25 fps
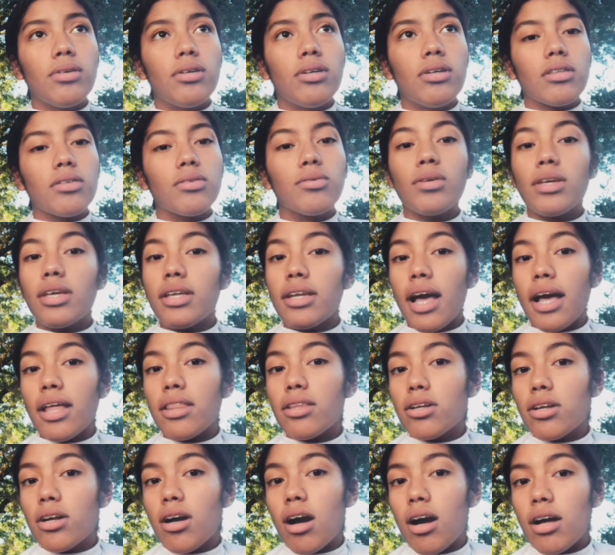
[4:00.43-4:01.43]
you can
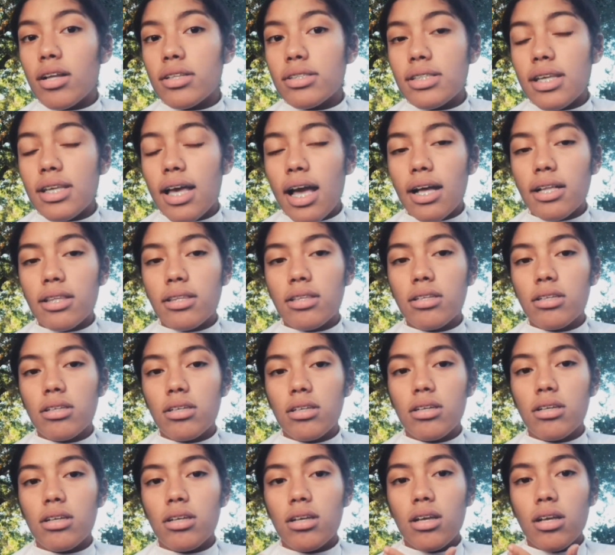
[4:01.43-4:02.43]
either contact
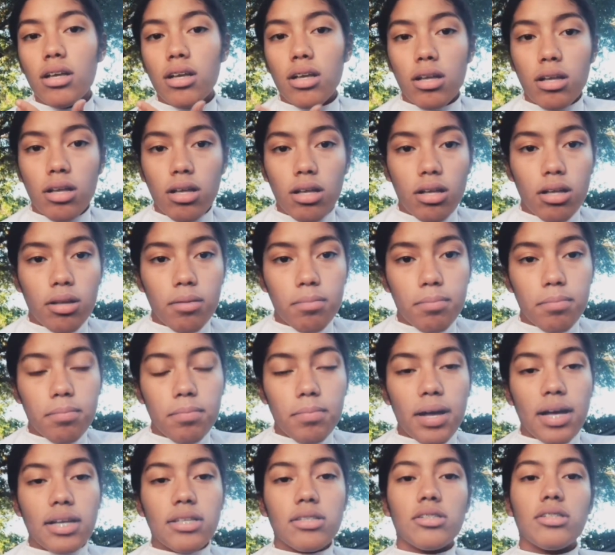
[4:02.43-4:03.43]

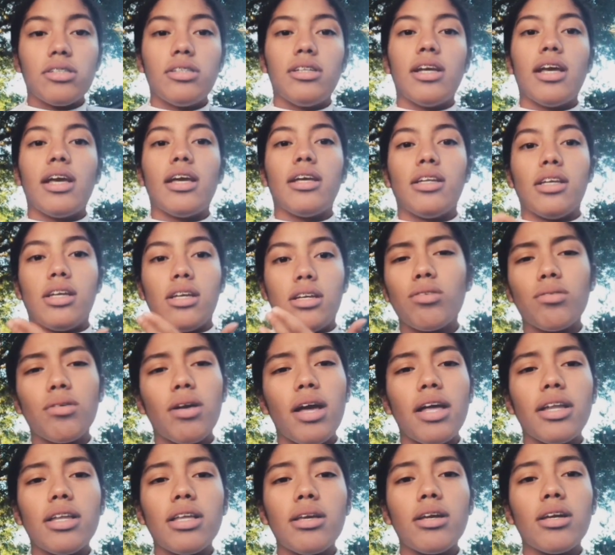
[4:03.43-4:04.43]
Pastor Danny,
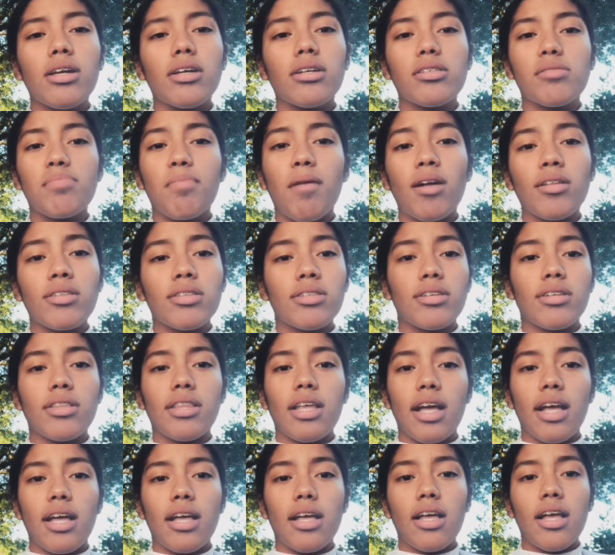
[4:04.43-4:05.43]
any sponsor
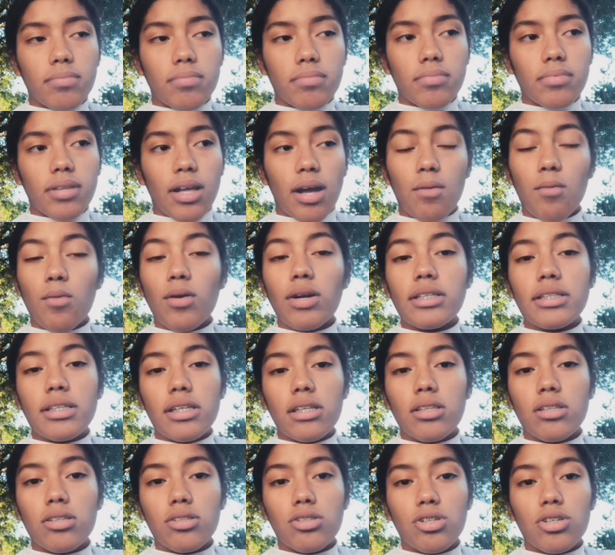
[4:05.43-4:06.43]
that works at
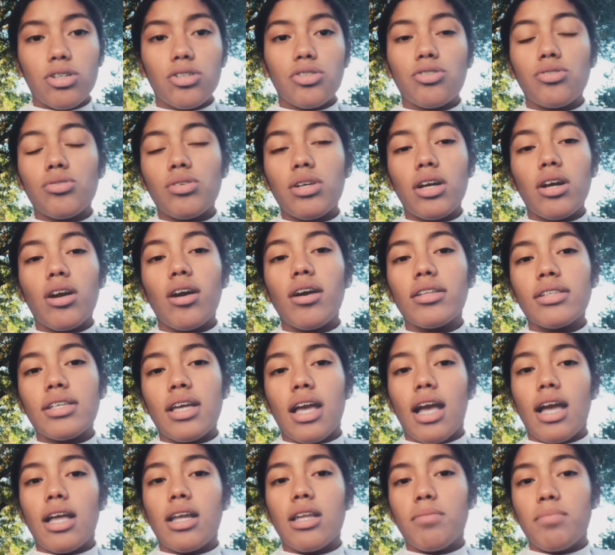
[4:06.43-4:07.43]
the church. You can contact
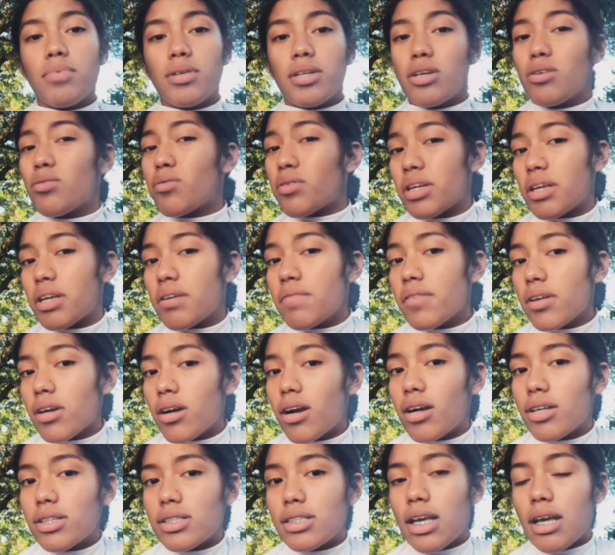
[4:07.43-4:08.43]
anybody, or even
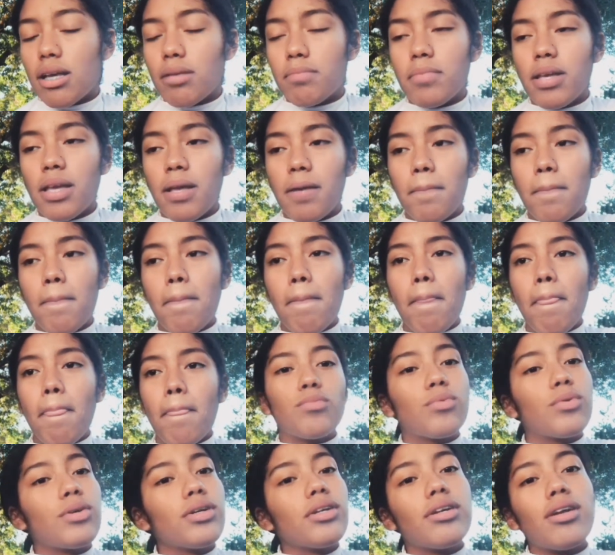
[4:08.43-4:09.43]
contact me.
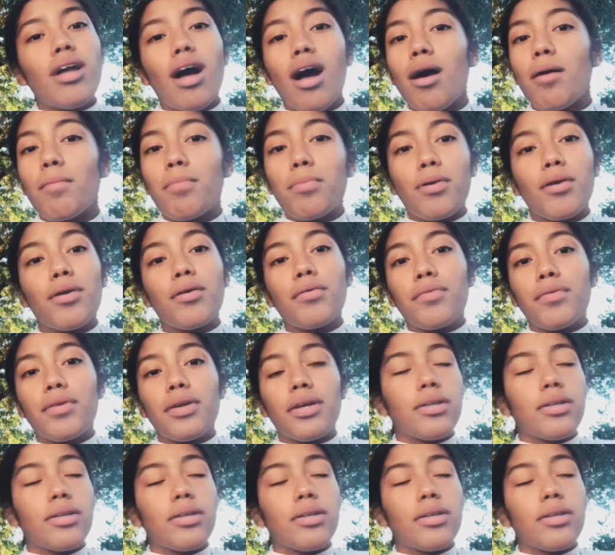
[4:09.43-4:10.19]
We're not perfect.